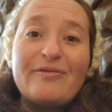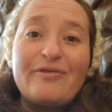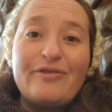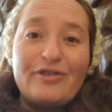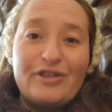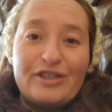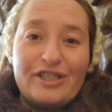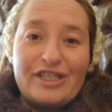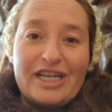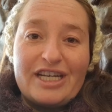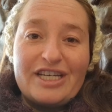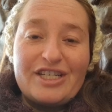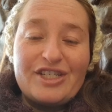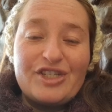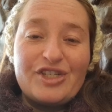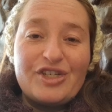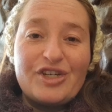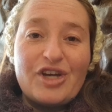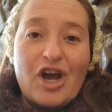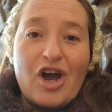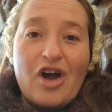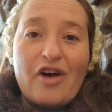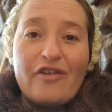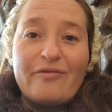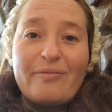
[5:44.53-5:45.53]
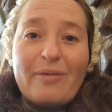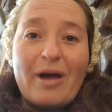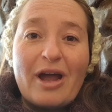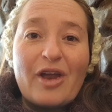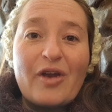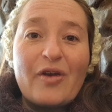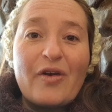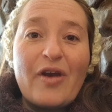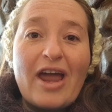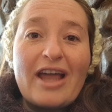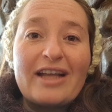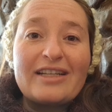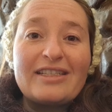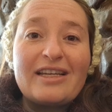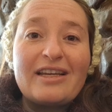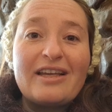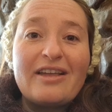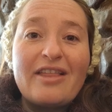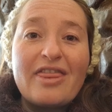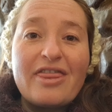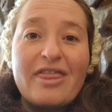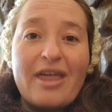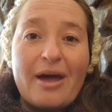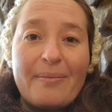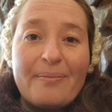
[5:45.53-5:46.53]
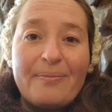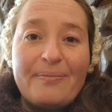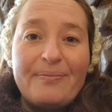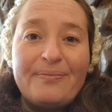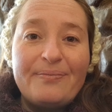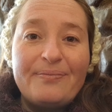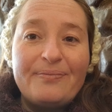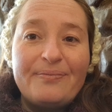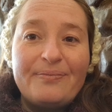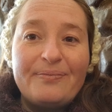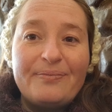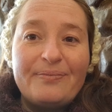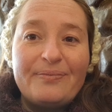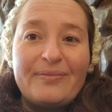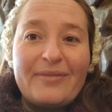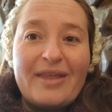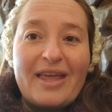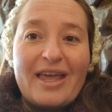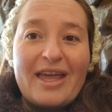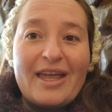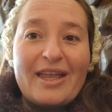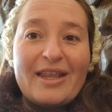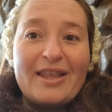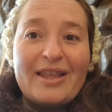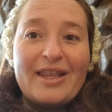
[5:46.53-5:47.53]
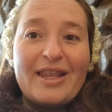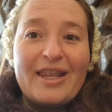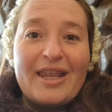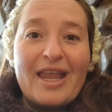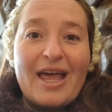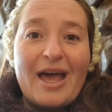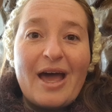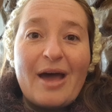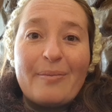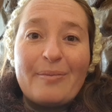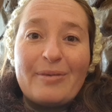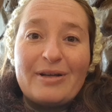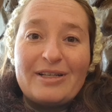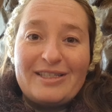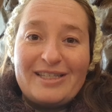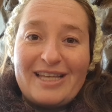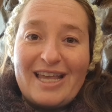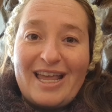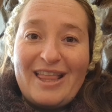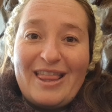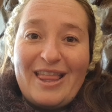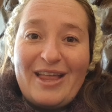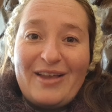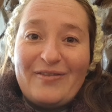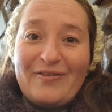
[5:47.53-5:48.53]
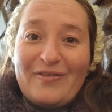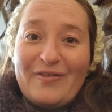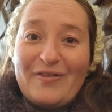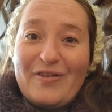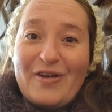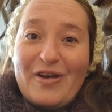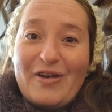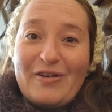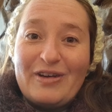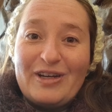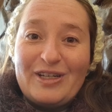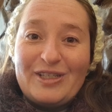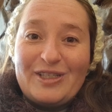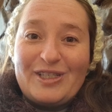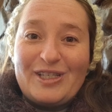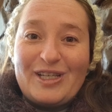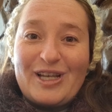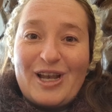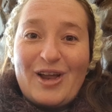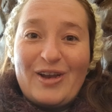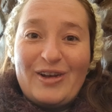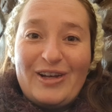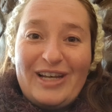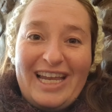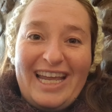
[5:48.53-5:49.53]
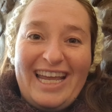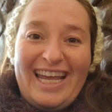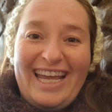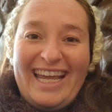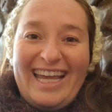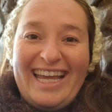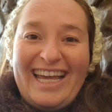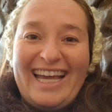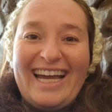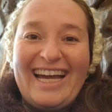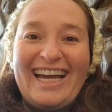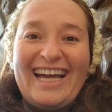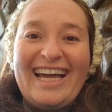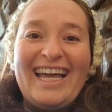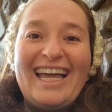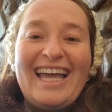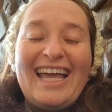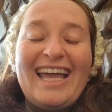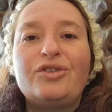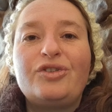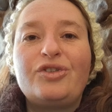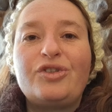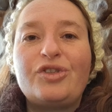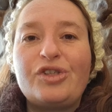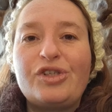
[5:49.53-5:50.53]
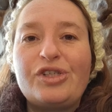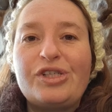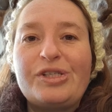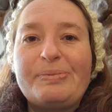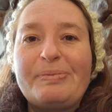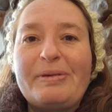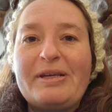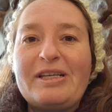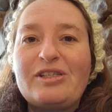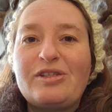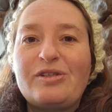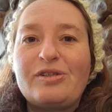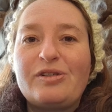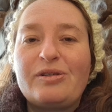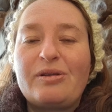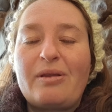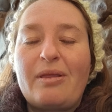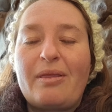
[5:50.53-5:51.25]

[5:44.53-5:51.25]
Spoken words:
footage of my cracked thumb. I say that very slowly. 2 spoons.